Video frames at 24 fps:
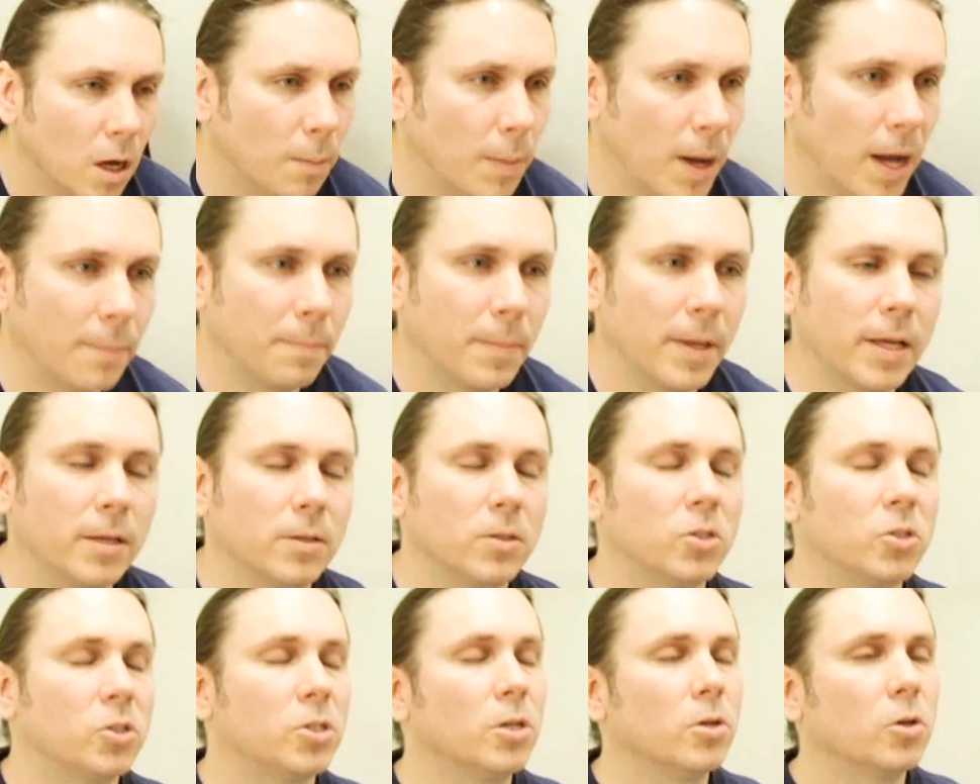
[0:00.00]
come on, man,
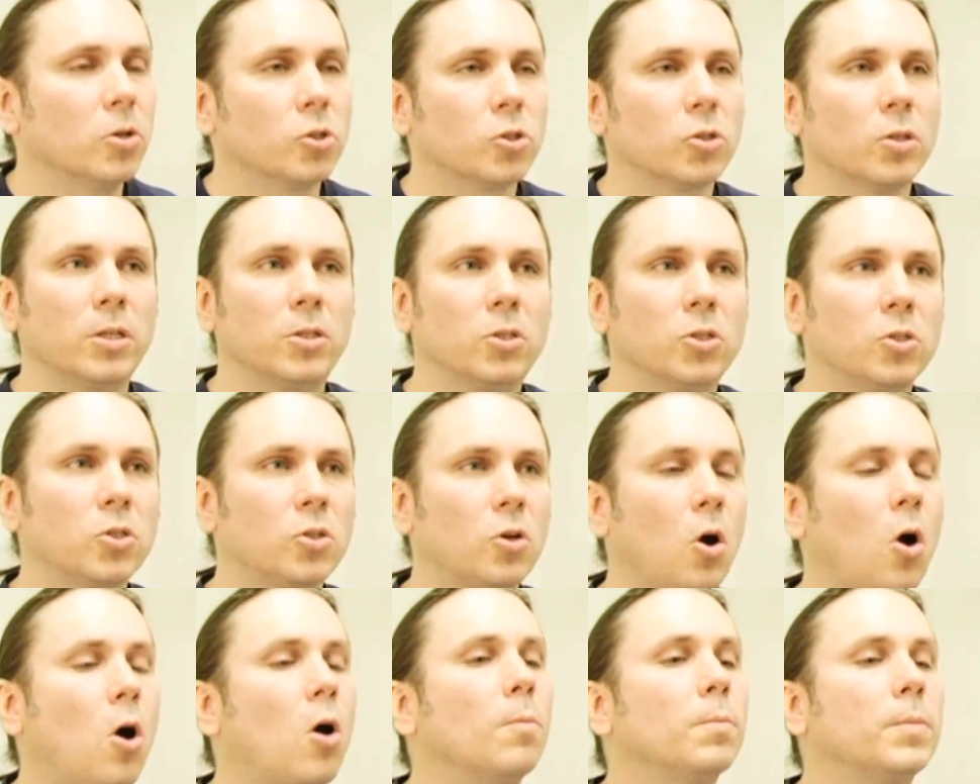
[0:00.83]
seriously, just
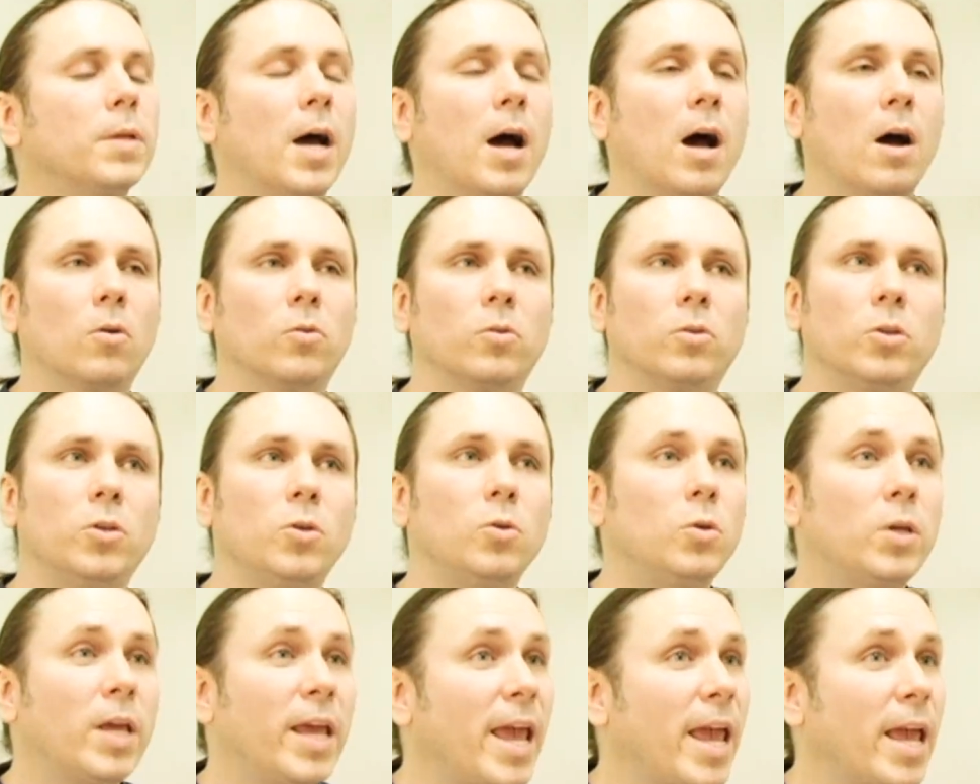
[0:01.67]
calm down. You
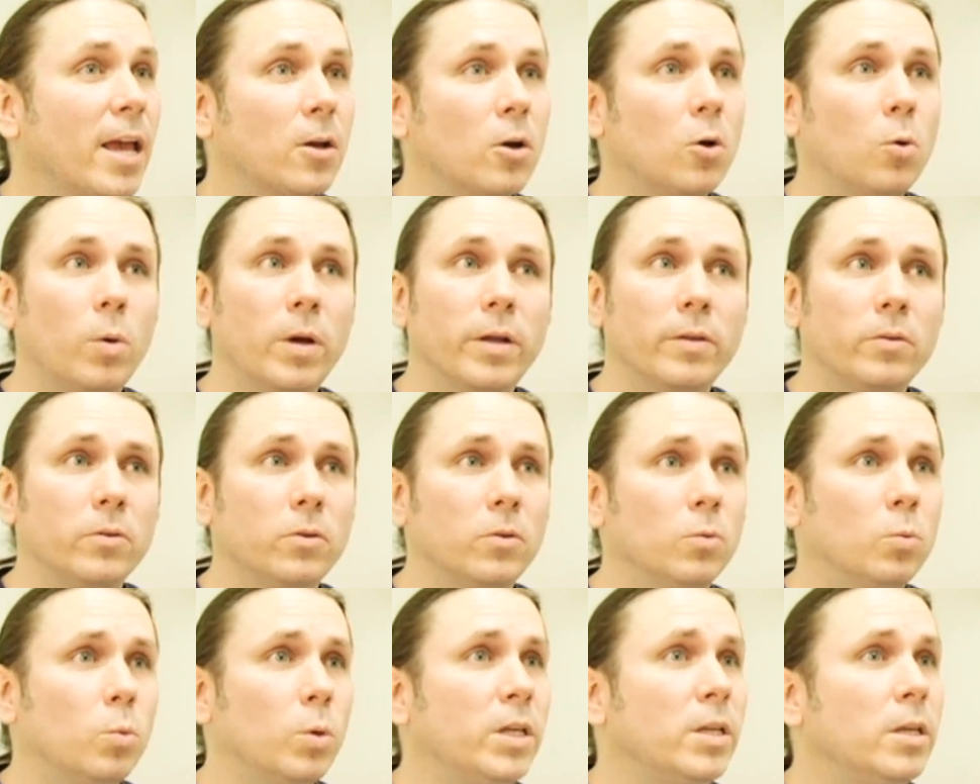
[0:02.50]
can't quit,
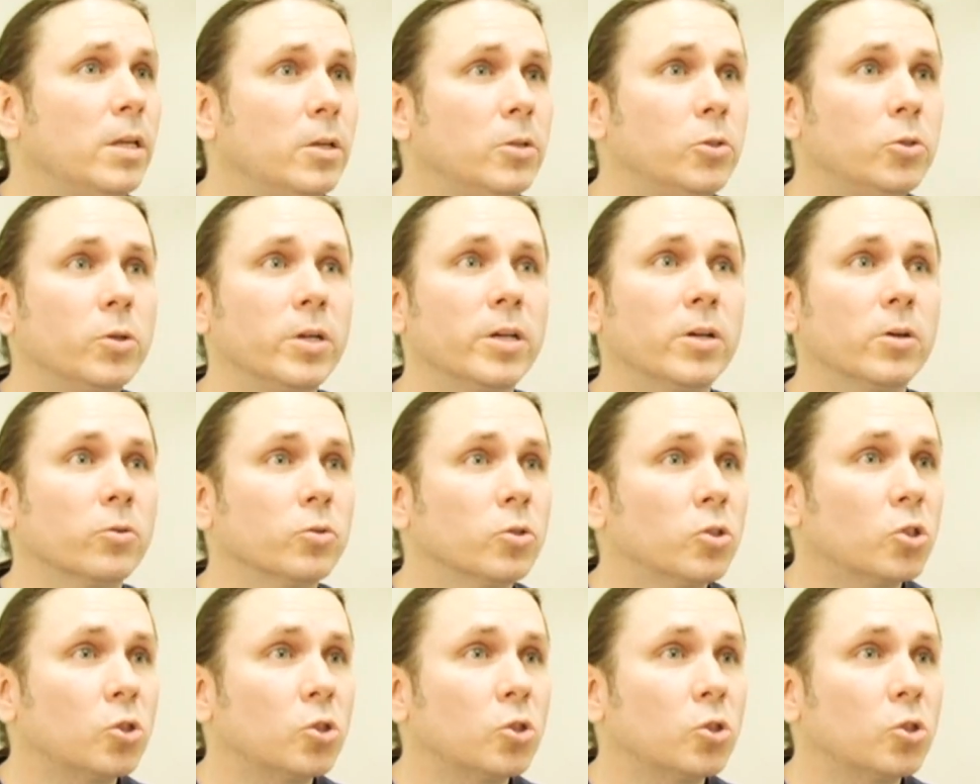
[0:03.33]
dude, we need you here